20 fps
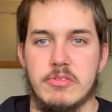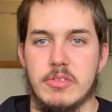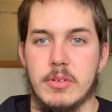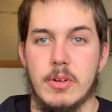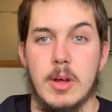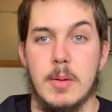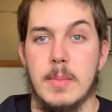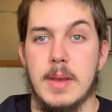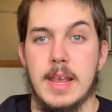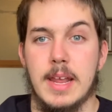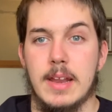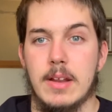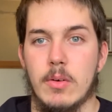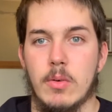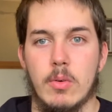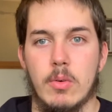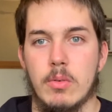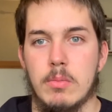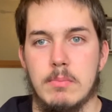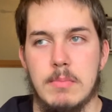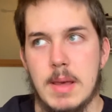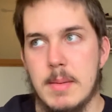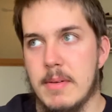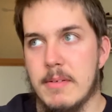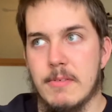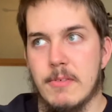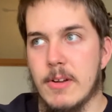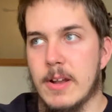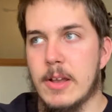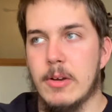you know what I mean? Or maybe
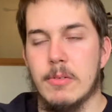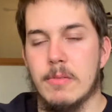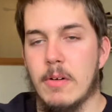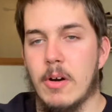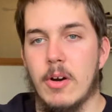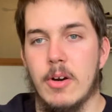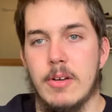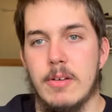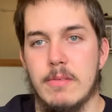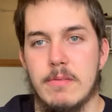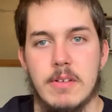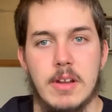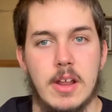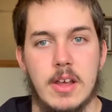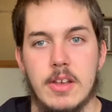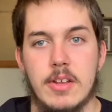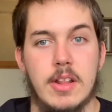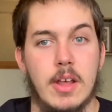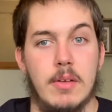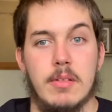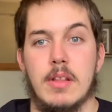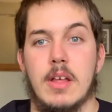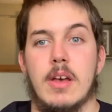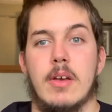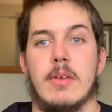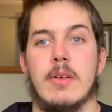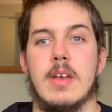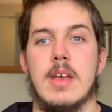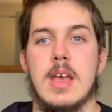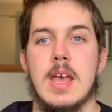3 or 5, you know, you don't know,
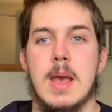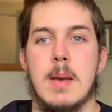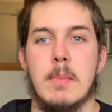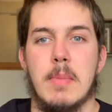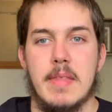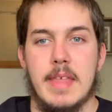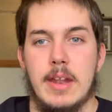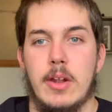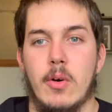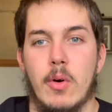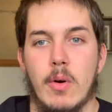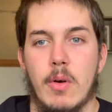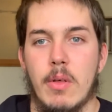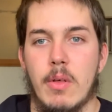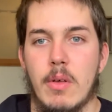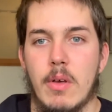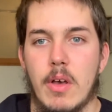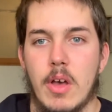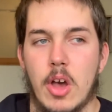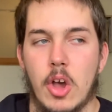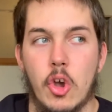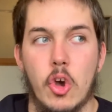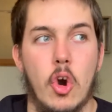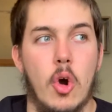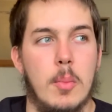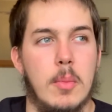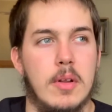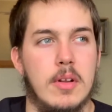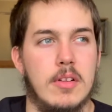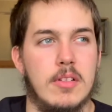but they're not a
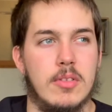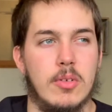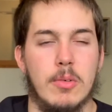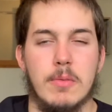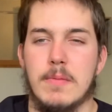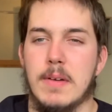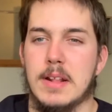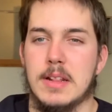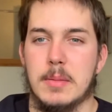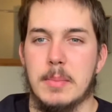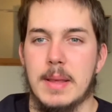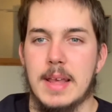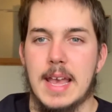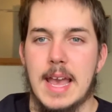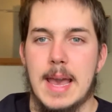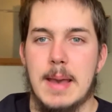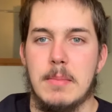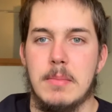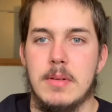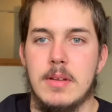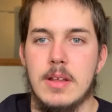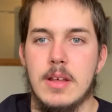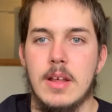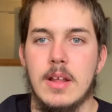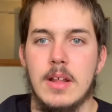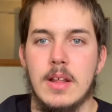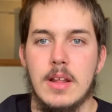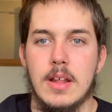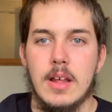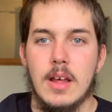common sort of thing to be kept.
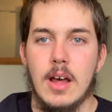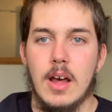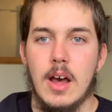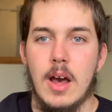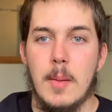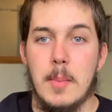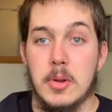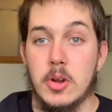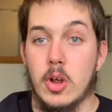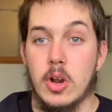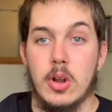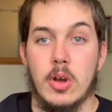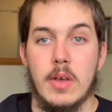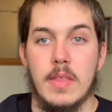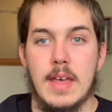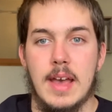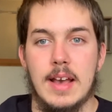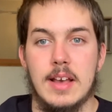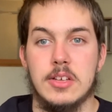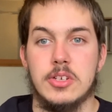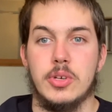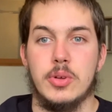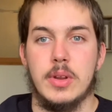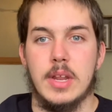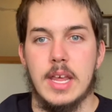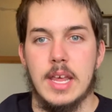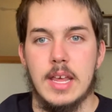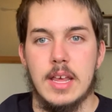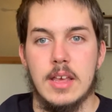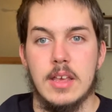And I like that, it's
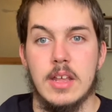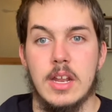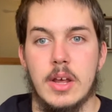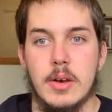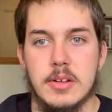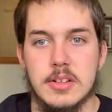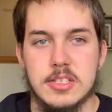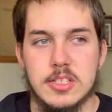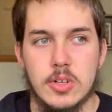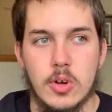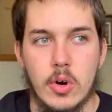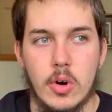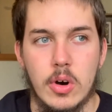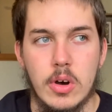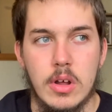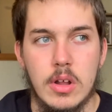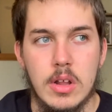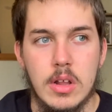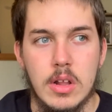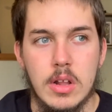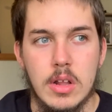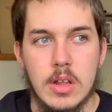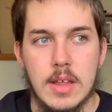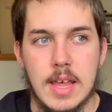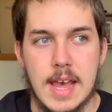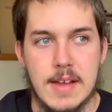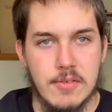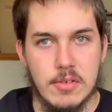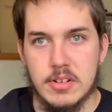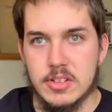unique, you know, it's not,
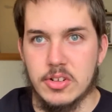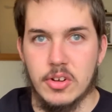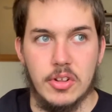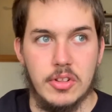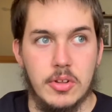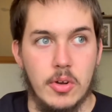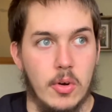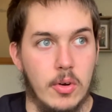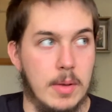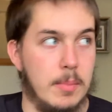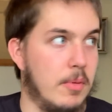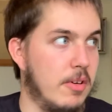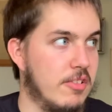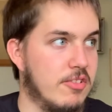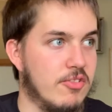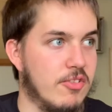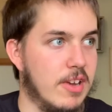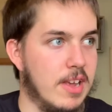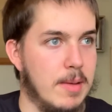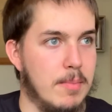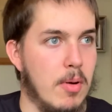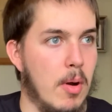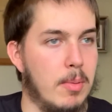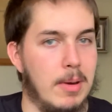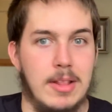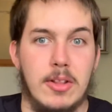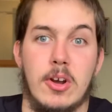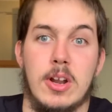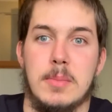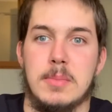everyone's got a dog in my street, probably
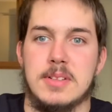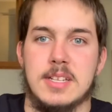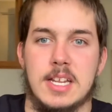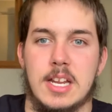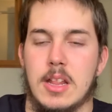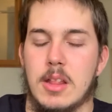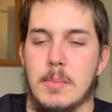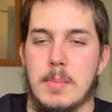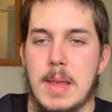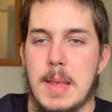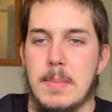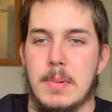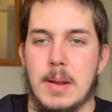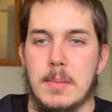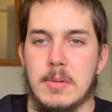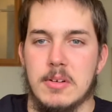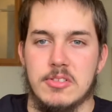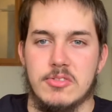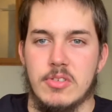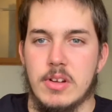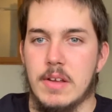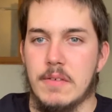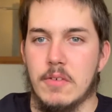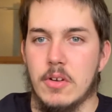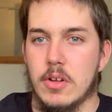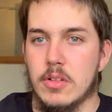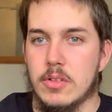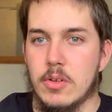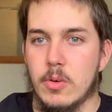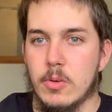90% of the people in my street have
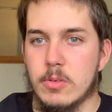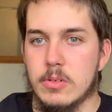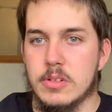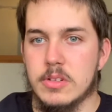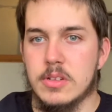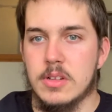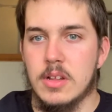got dogs,